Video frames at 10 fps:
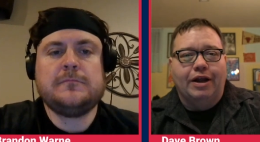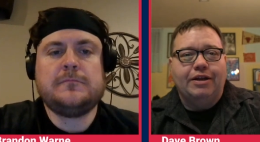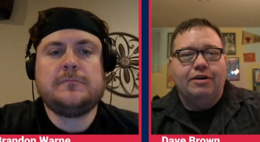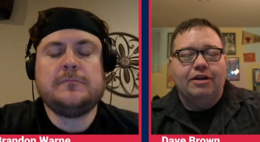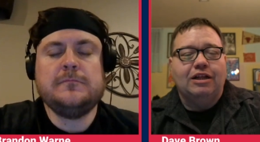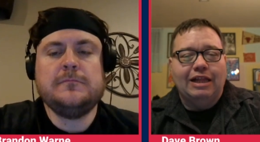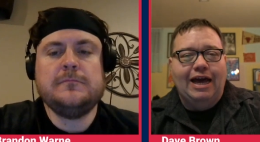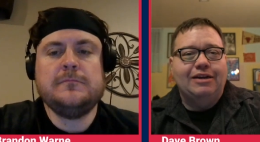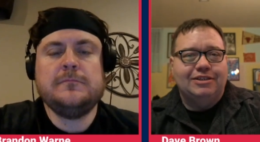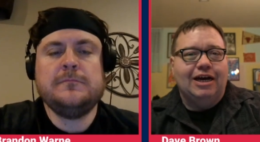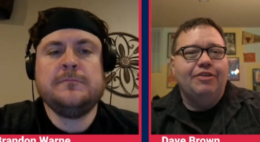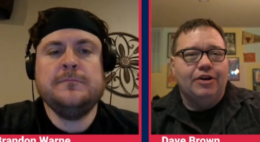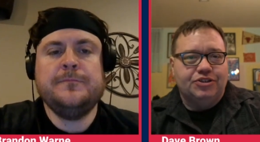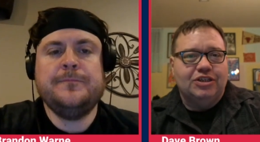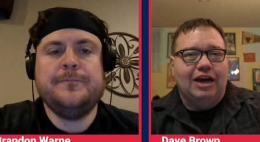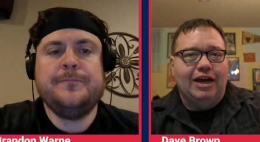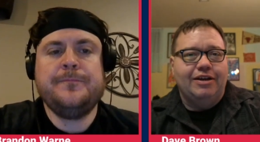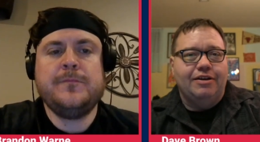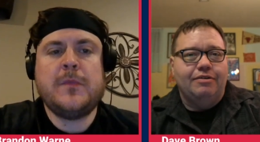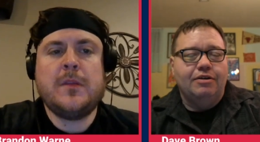Speaker 1: and Glad is on their side,
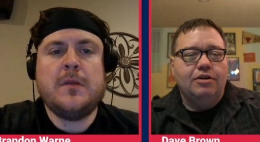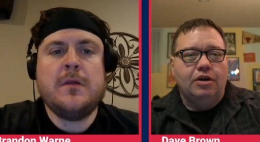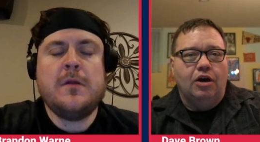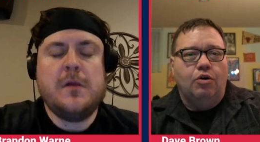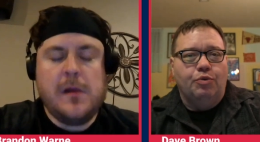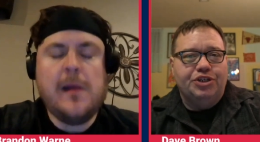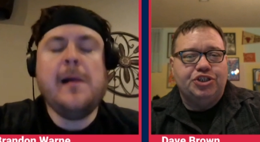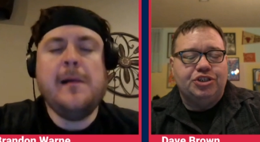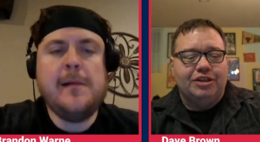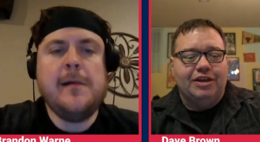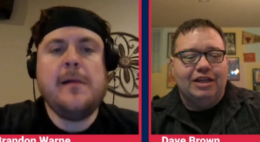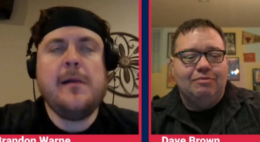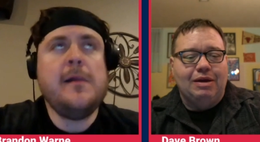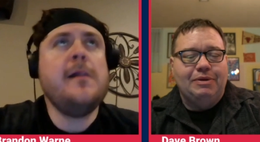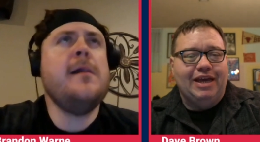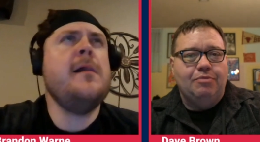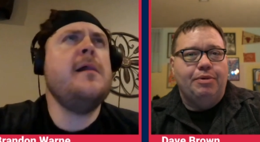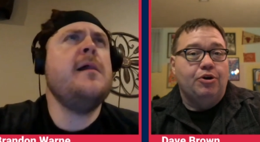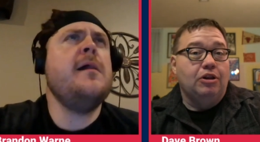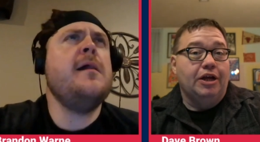and wish uh-huh. that he maybe had
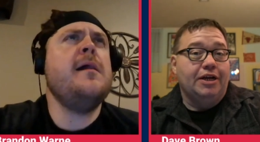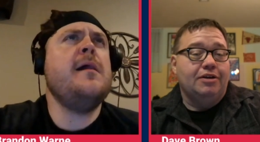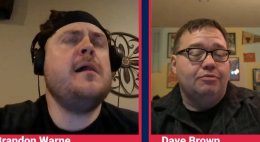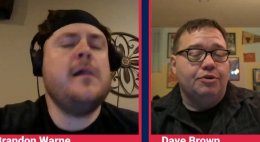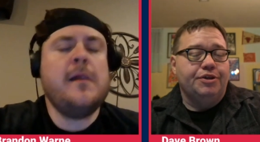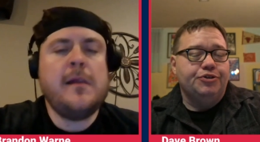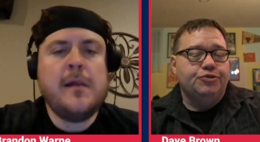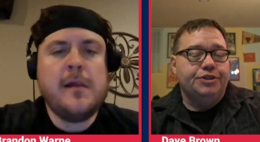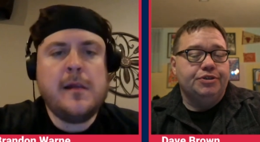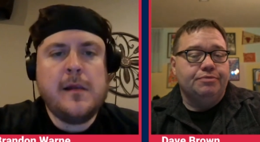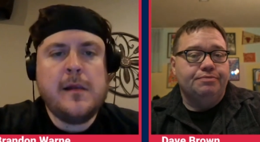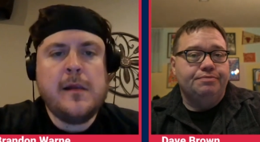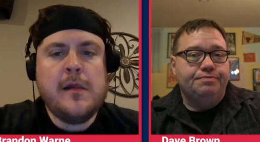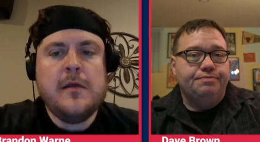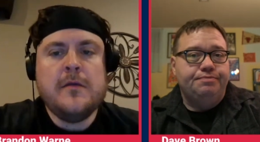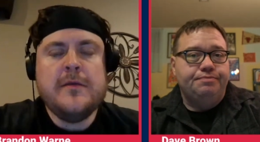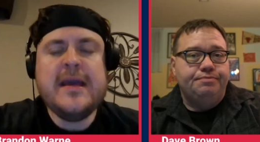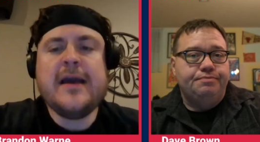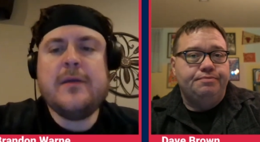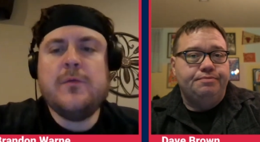better luck with injuries.
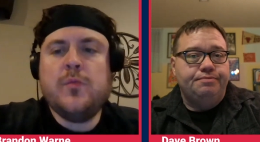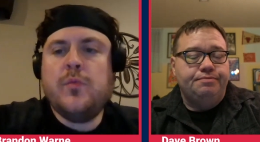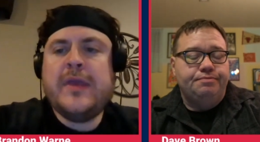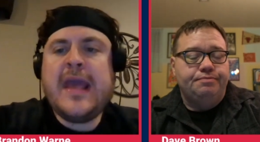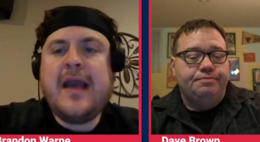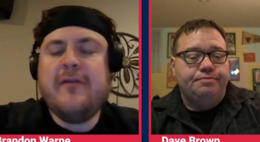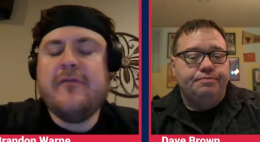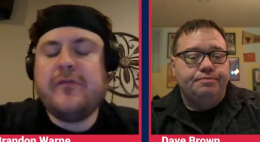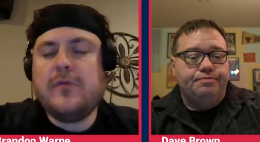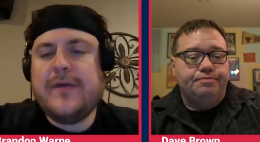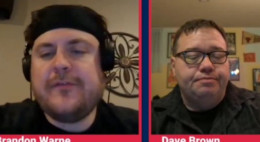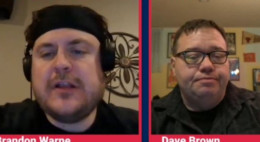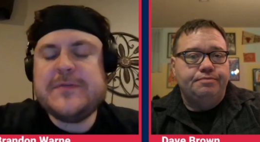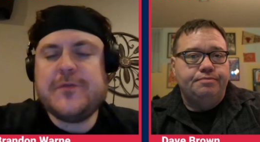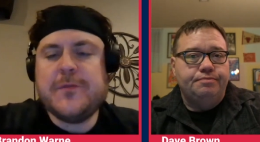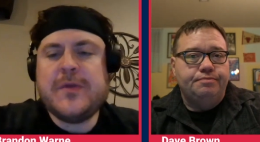
Speaker 2: Yeah, and we have we have clips from